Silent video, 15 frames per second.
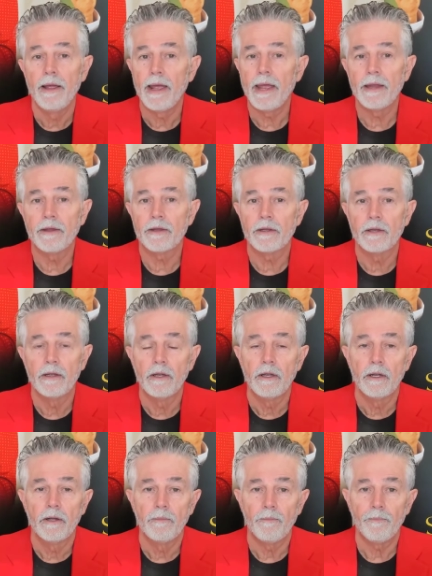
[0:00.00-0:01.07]
and
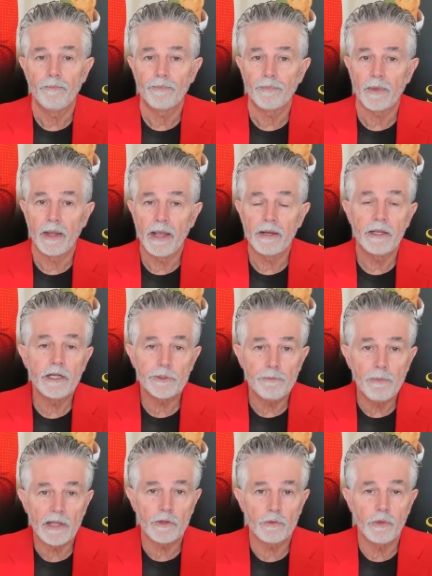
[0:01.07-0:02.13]
each
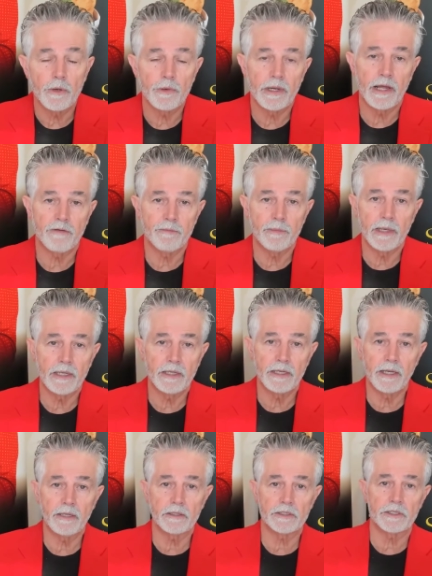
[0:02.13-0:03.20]
month we would have
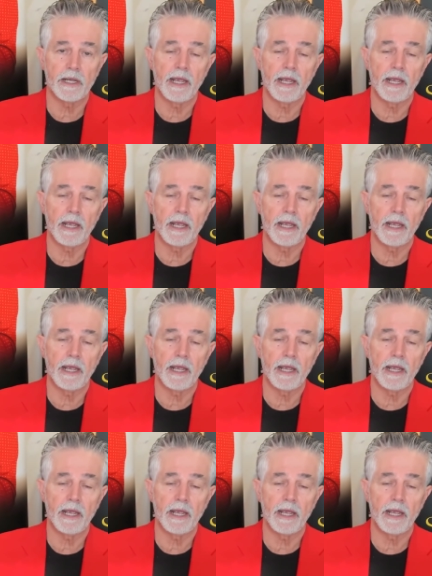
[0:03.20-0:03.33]
meetings,